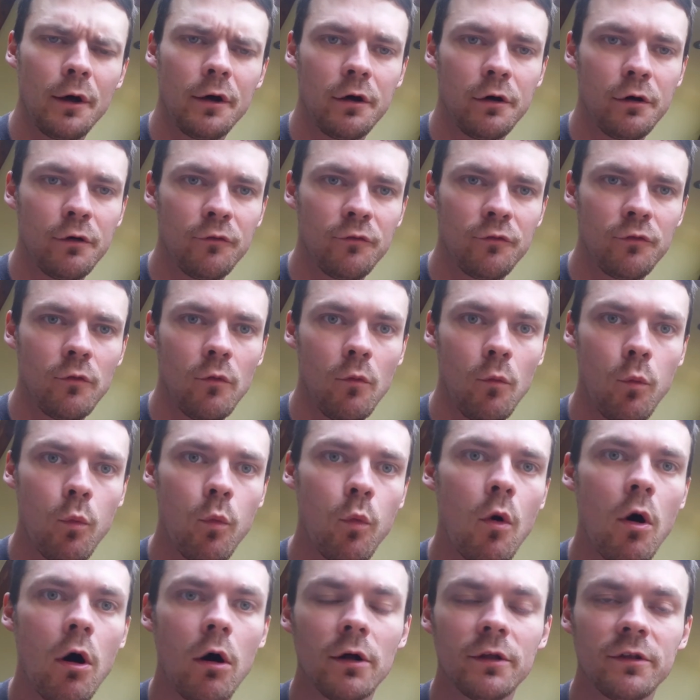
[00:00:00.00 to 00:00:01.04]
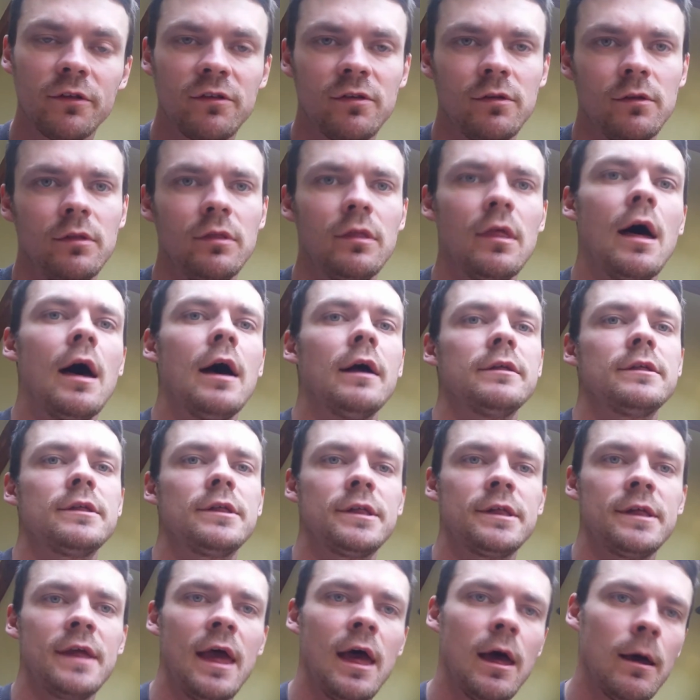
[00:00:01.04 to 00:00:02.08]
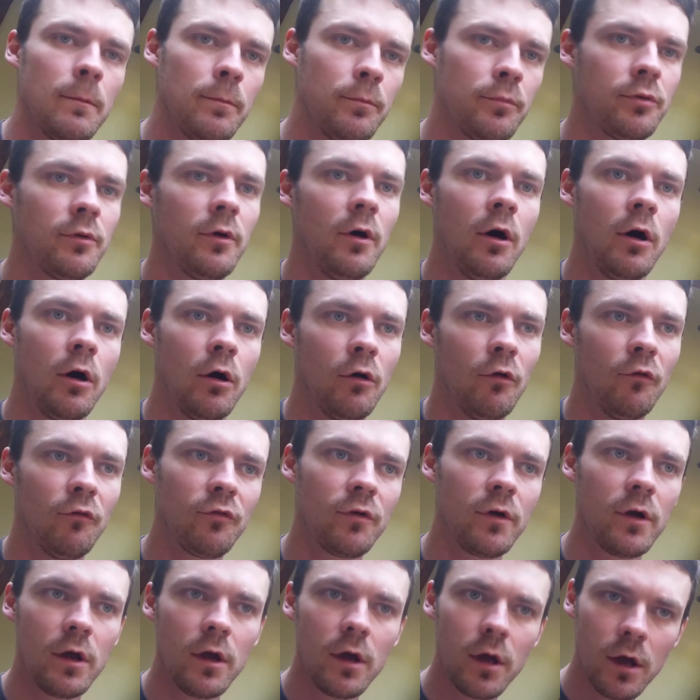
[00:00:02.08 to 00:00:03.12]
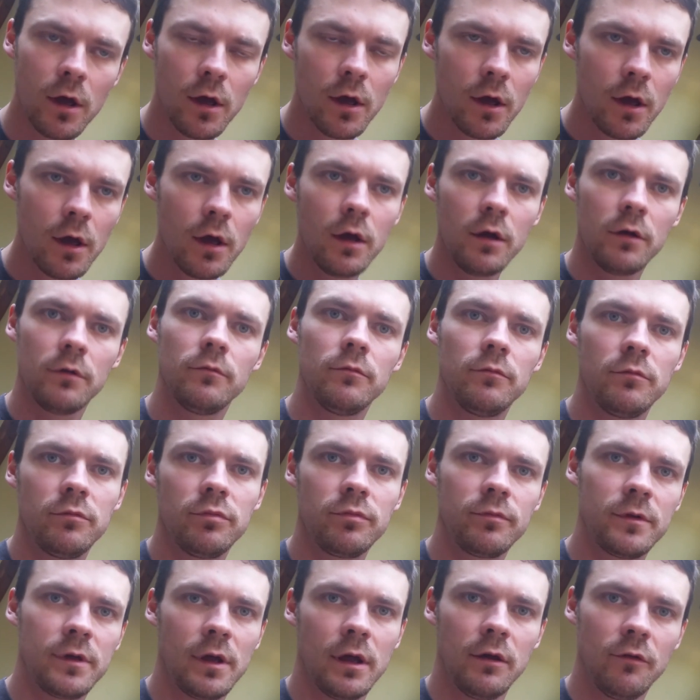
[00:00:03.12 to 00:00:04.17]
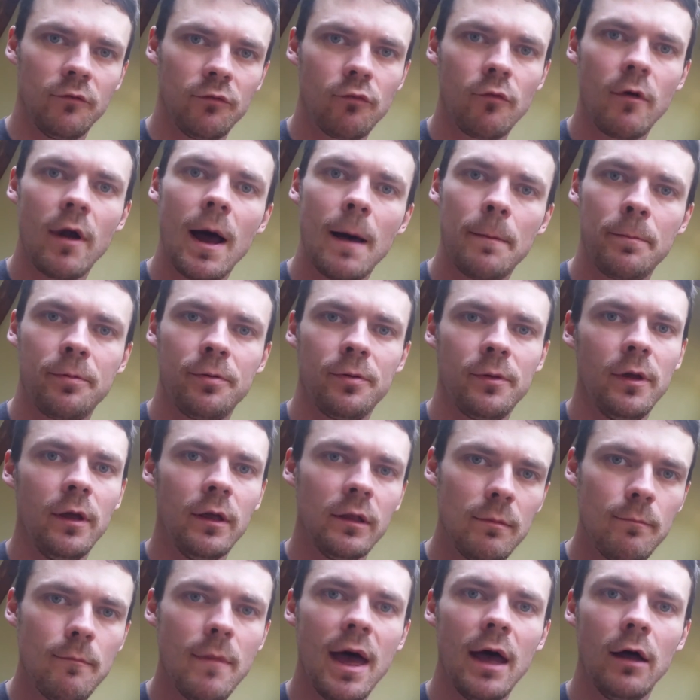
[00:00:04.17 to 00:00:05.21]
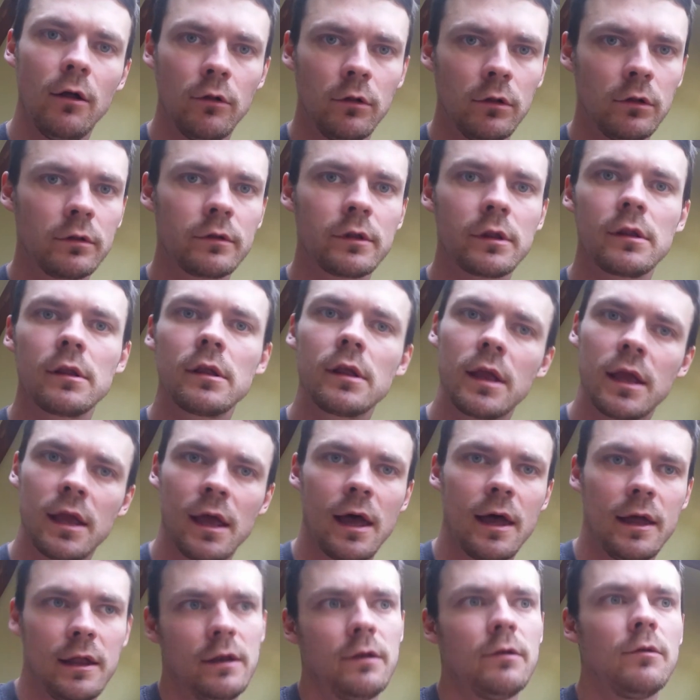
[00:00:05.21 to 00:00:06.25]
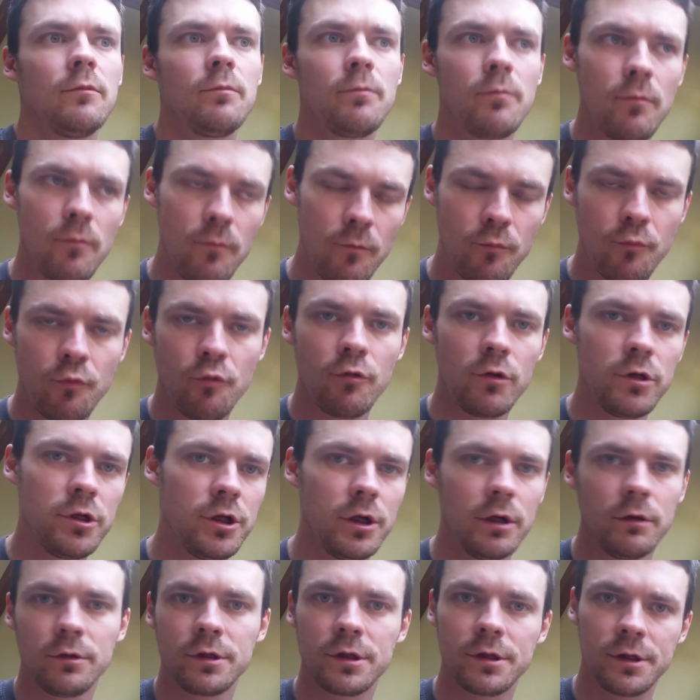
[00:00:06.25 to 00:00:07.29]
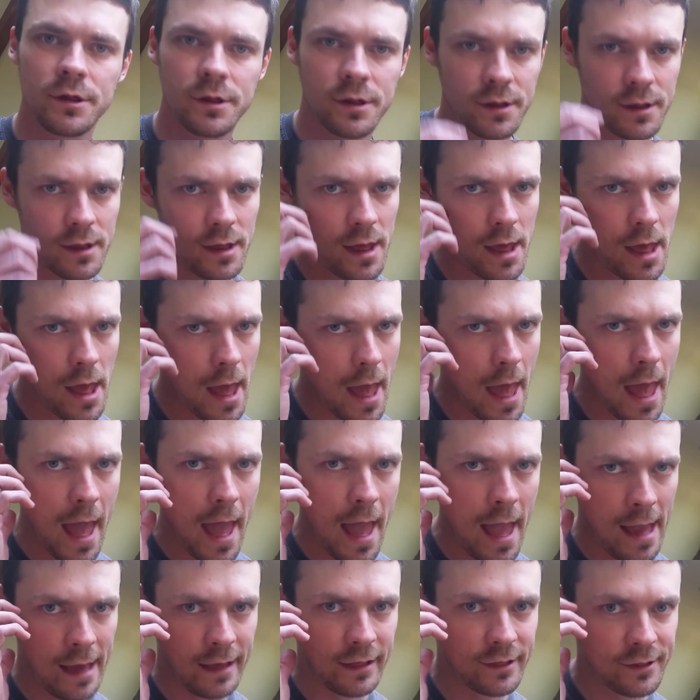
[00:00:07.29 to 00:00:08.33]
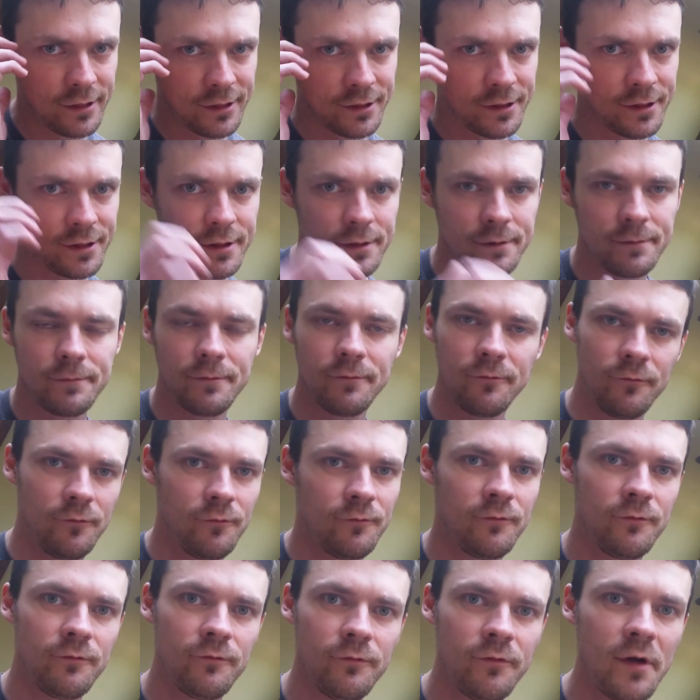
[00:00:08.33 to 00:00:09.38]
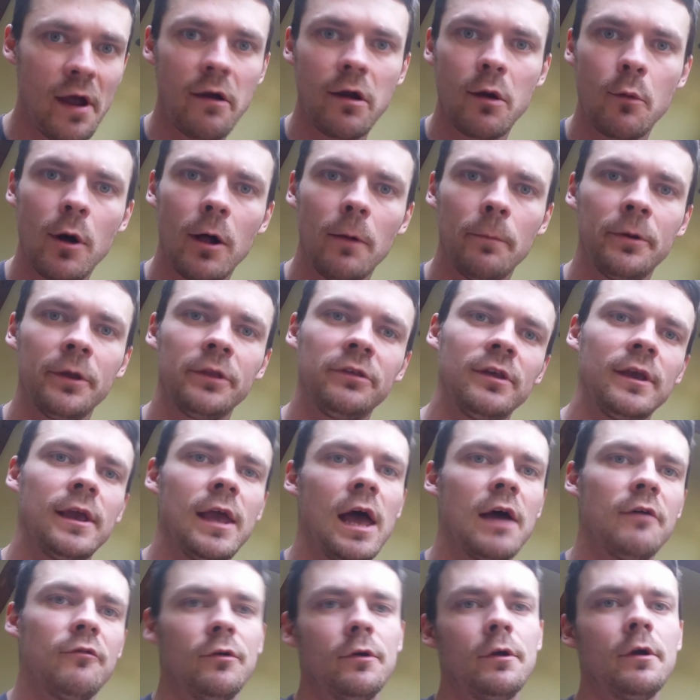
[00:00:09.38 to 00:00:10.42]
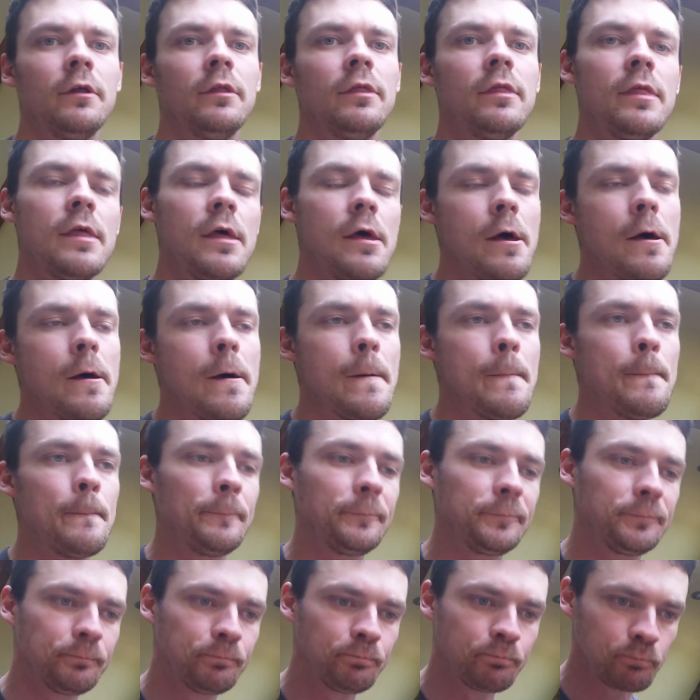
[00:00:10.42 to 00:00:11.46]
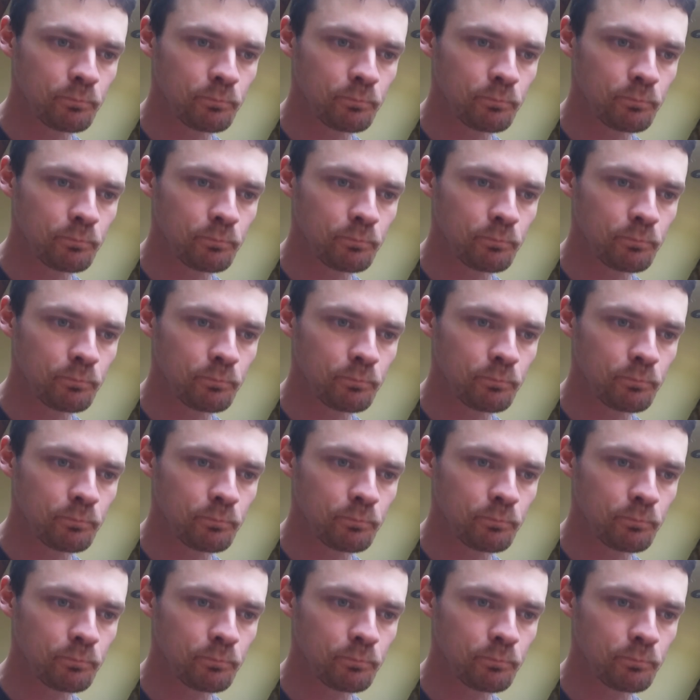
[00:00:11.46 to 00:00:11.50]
of what that setup of kind of rap and metal can produce. It's very well put together. The